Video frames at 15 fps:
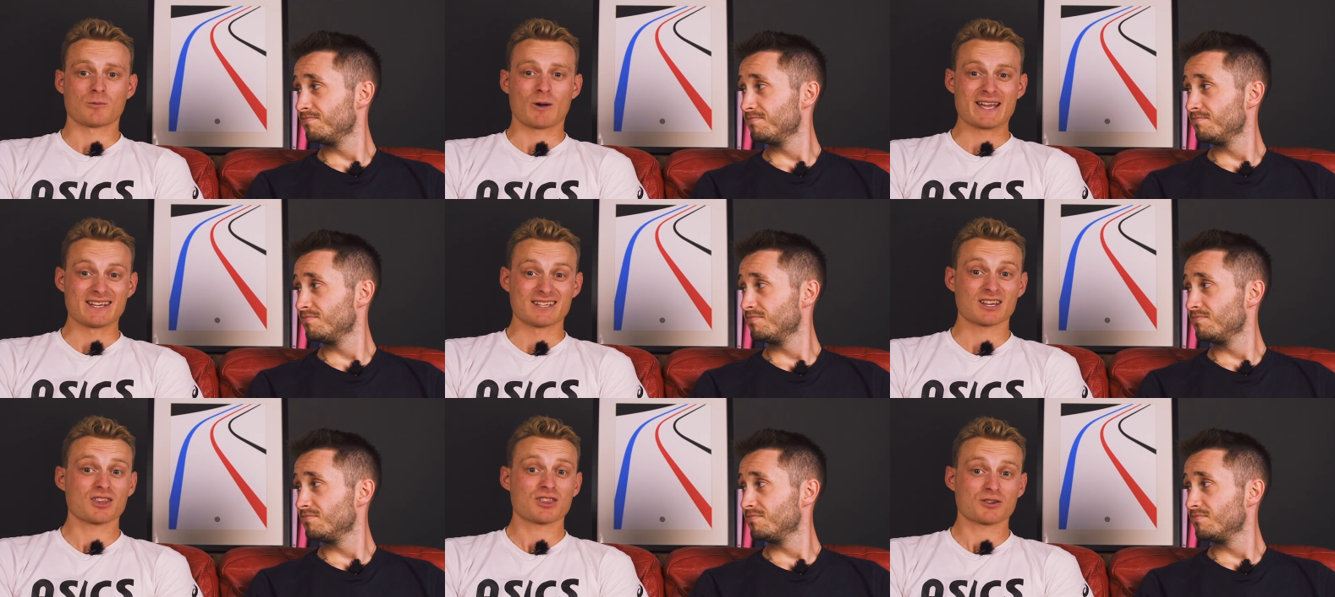
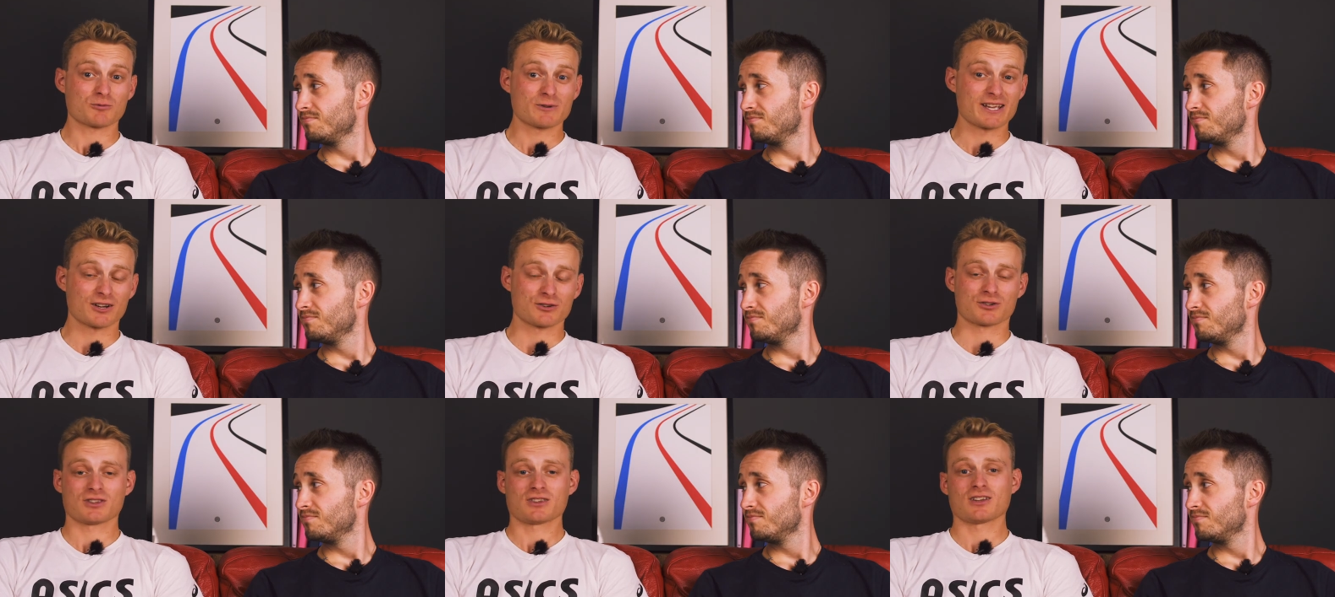Speaker 1: weighed
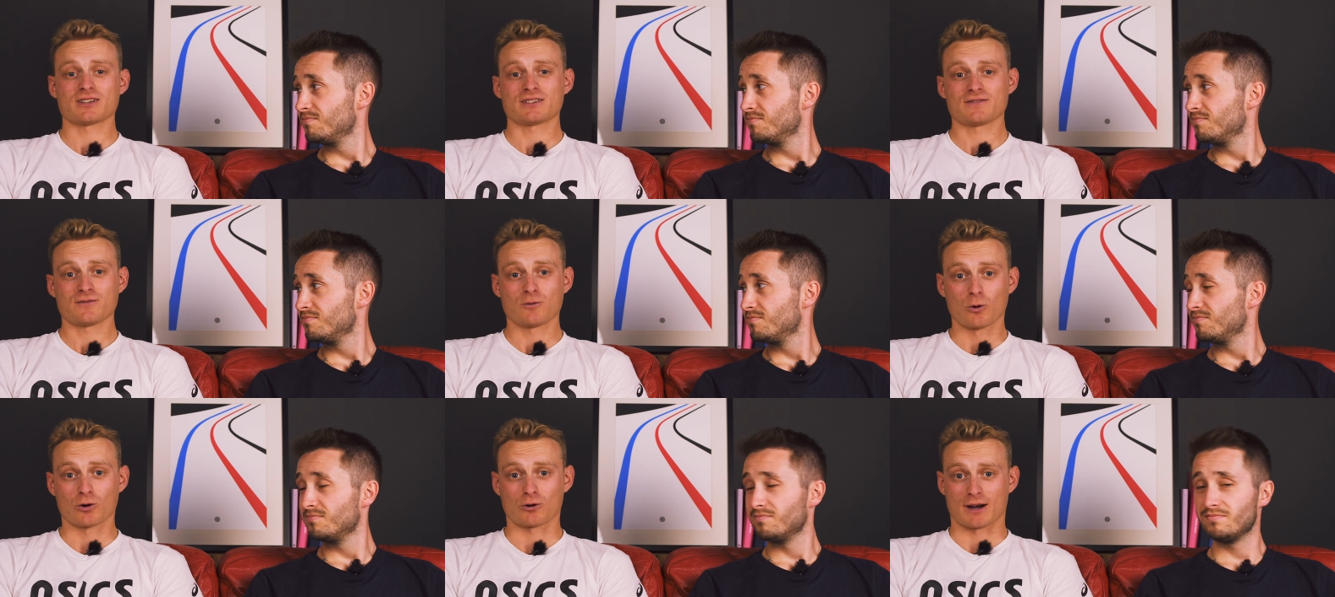
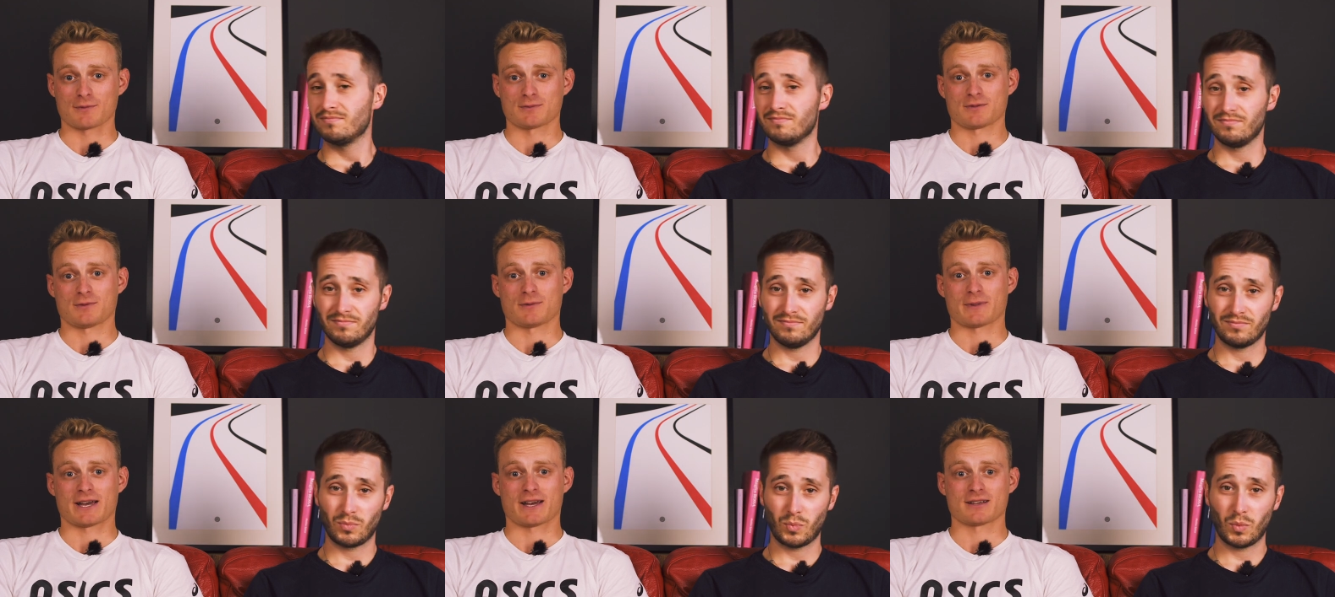334 grams
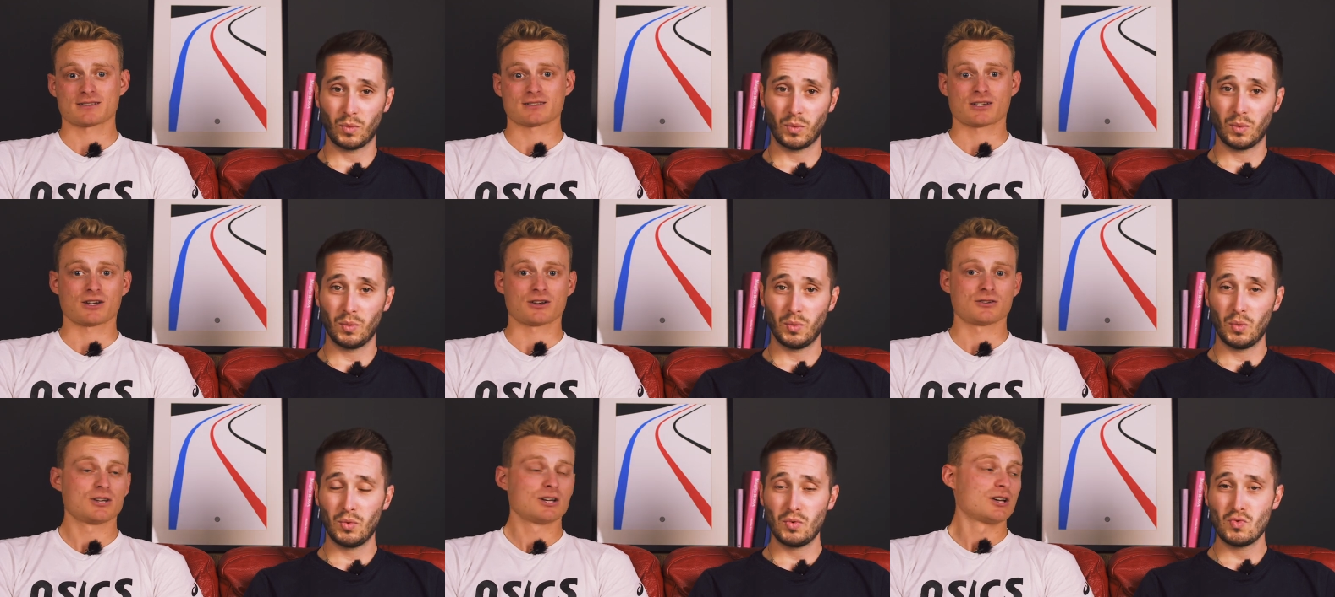per pair,
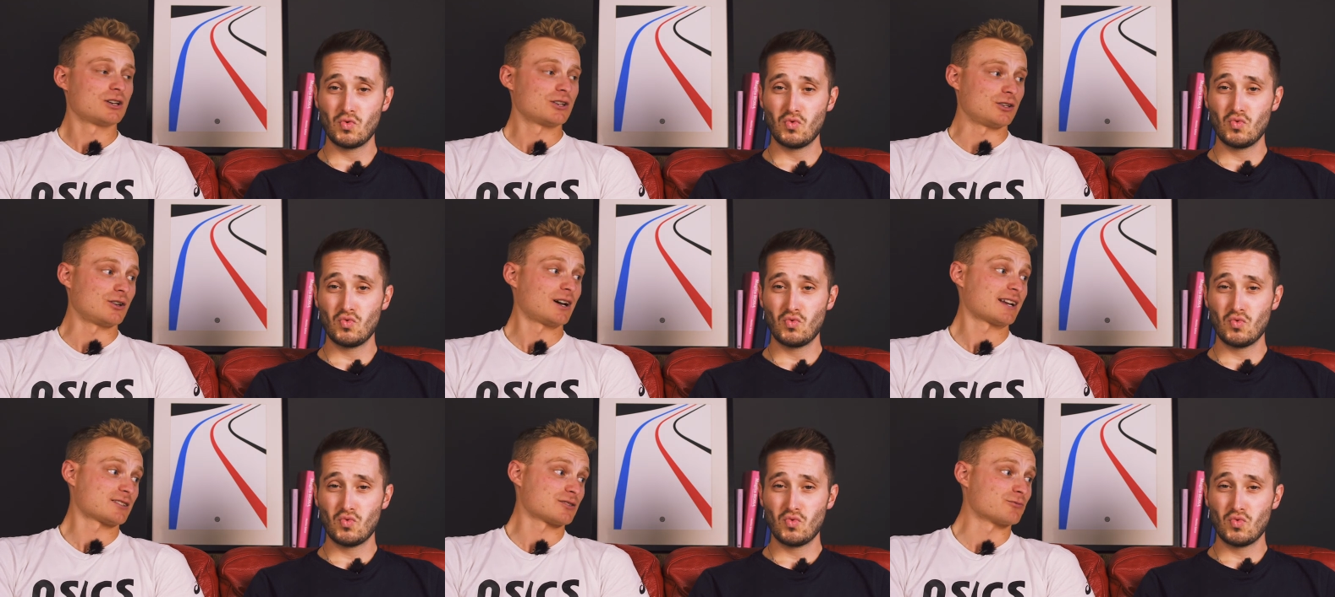so
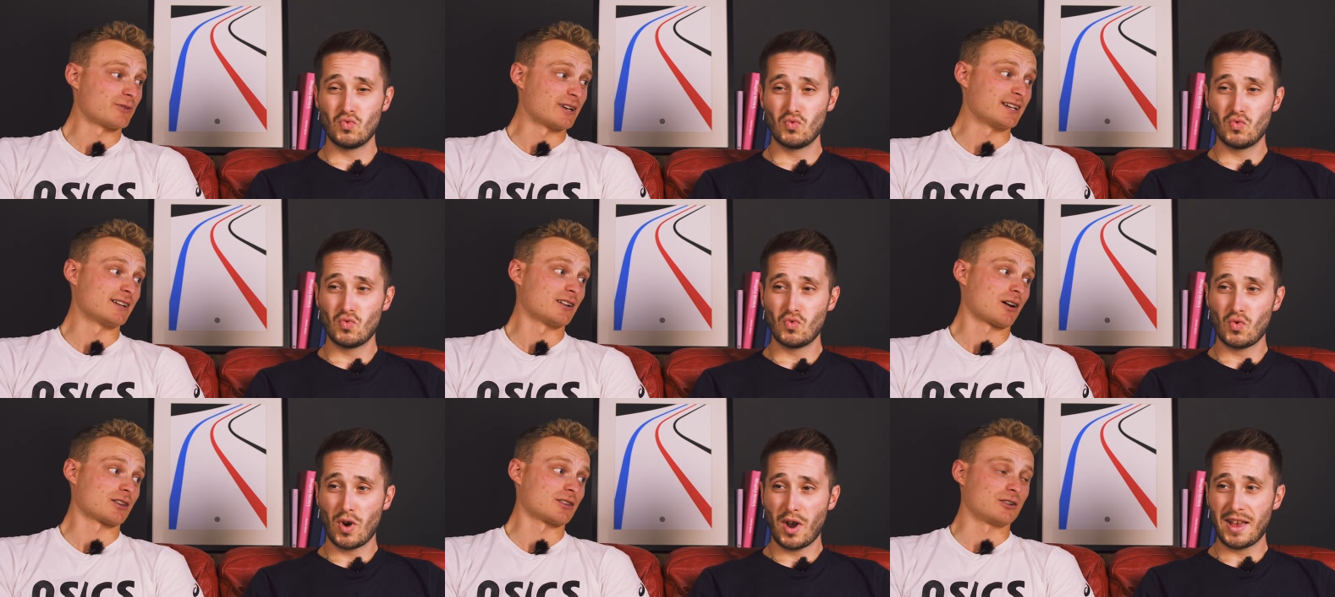you had to
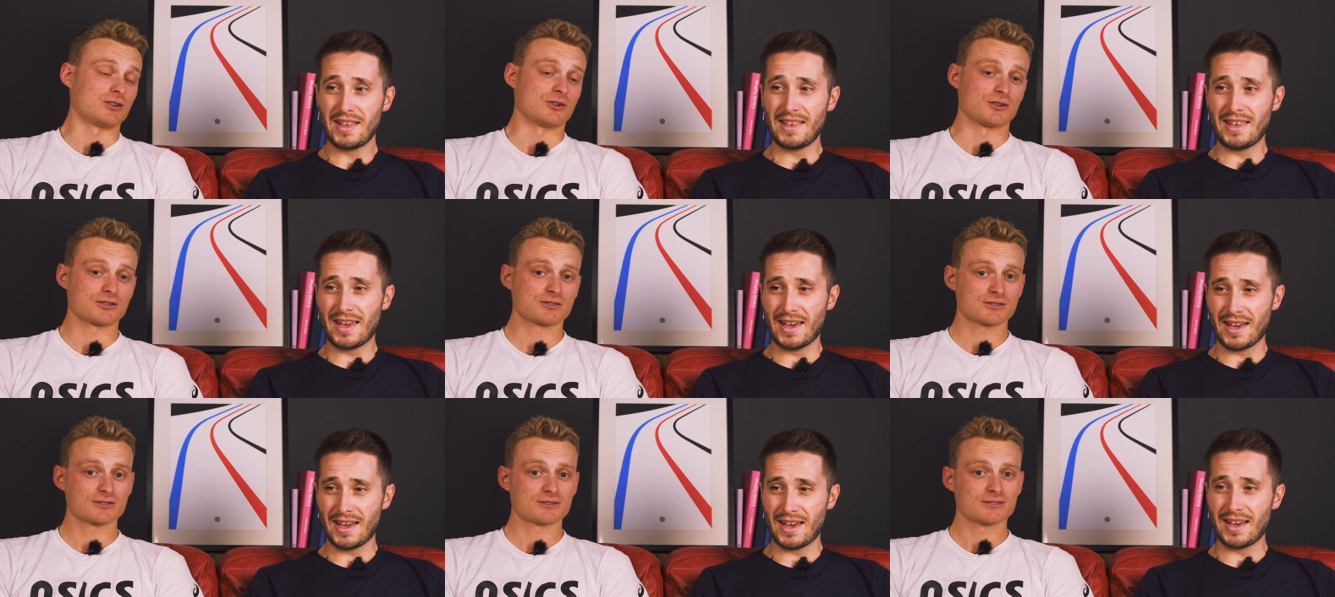really like the looks.
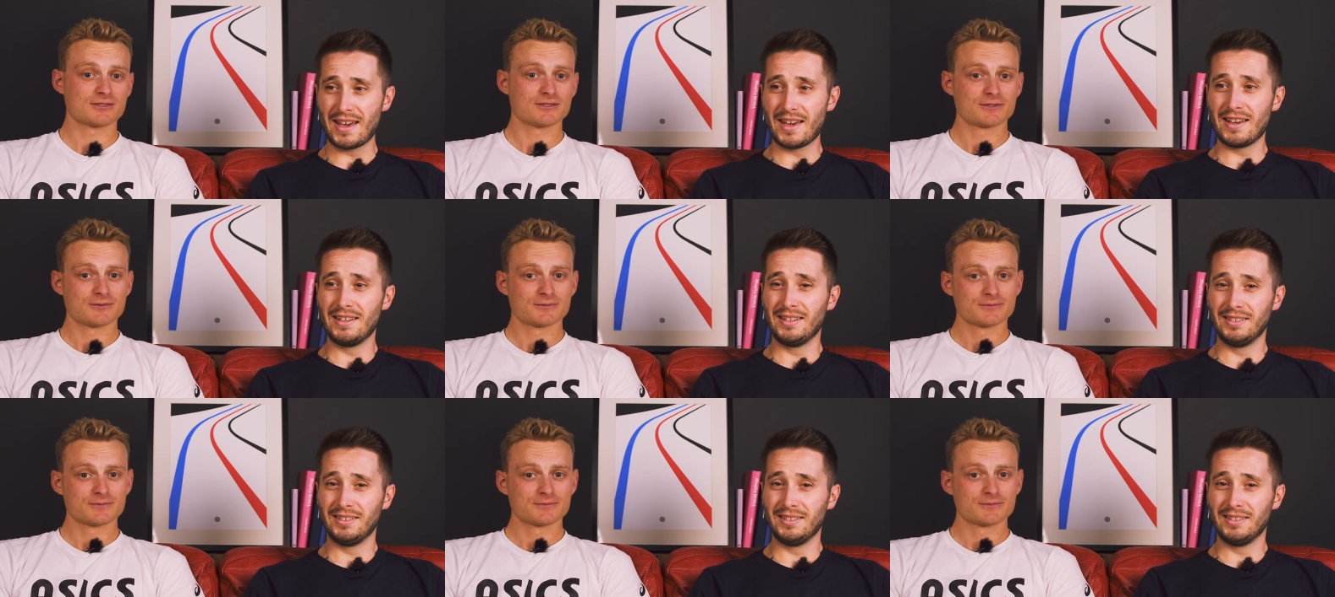Yeah.